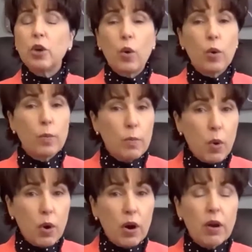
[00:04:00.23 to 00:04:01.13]
or
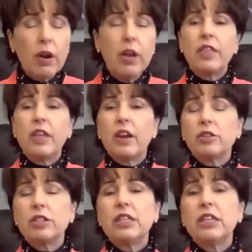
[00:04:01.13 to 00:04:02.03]
more than our
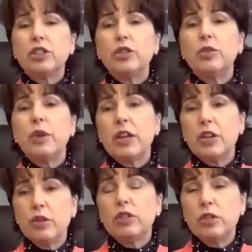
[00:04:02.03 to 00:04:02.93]
CSU and
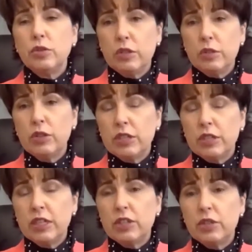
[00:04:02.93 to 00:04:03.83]
UC
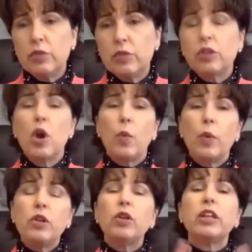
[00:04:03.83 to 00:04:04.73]
students when
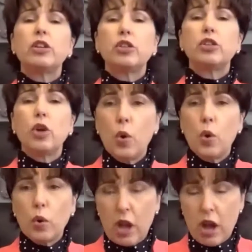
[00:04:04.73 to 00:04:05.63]
you look at the total
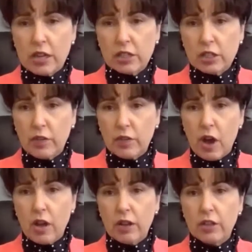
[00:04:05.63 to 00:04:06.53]
cost of
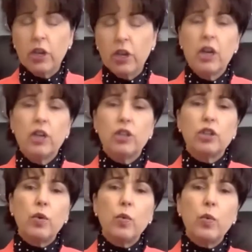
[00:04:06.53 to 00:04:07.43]
college.
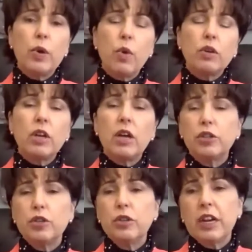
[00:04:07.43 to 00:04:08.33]
So we worked on
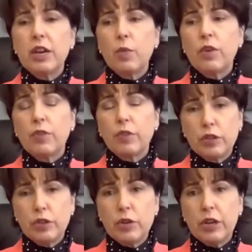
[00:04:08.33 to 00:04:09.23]
291 for
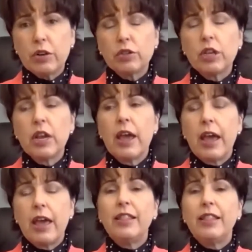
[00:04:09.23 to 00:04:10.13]
two years,
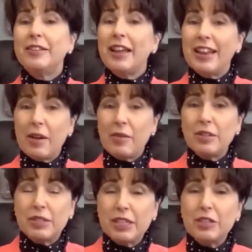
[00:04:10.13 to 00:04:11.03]
and then and that was it
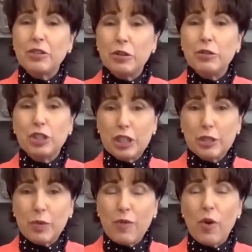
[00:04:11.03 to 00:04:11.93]
was introduced just
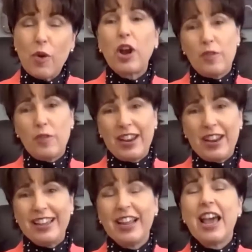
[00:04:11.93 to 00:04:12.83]
before COVID hit,